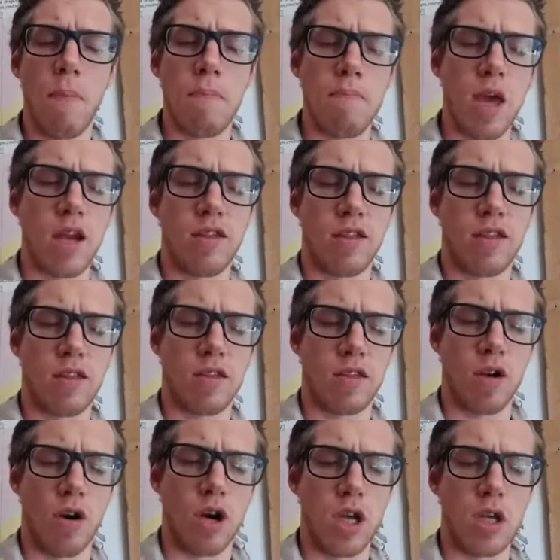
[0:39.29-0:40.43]

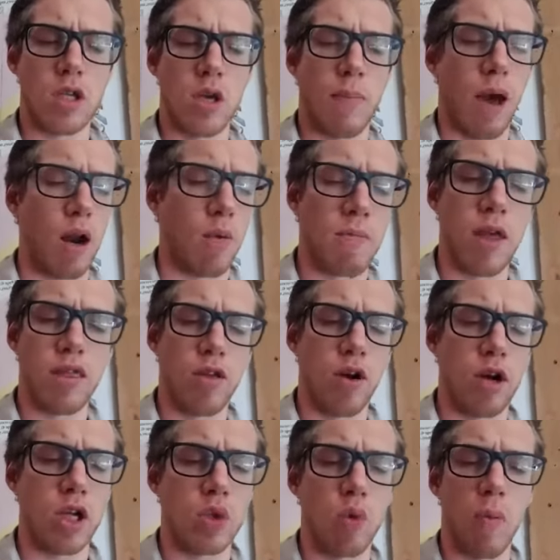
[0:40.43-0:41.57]
mid-30s, about a
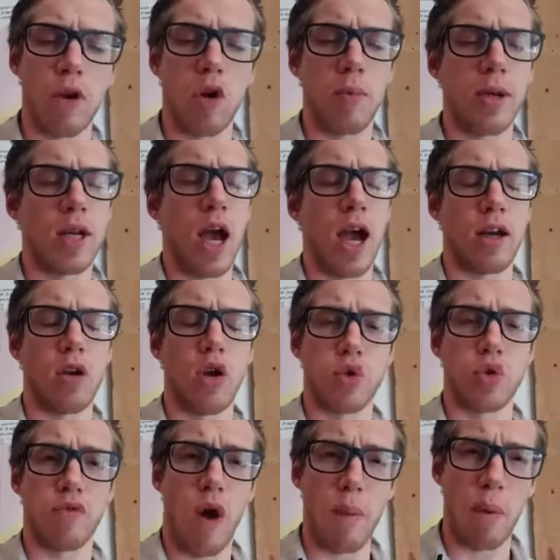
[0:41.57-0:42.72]
mid-30s woman who had been diagnosed
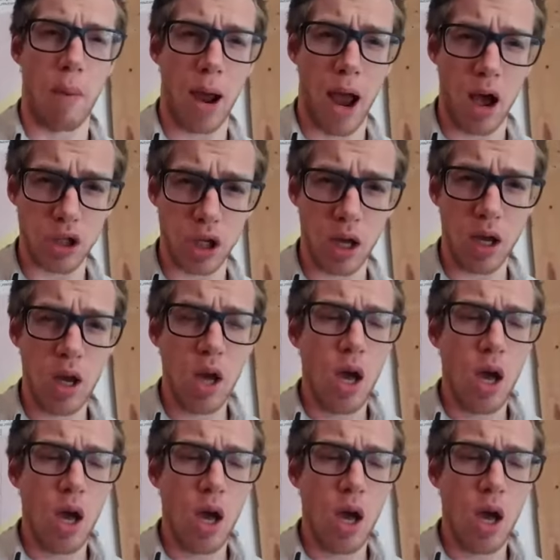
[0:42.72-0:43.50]
with fibromyalgia,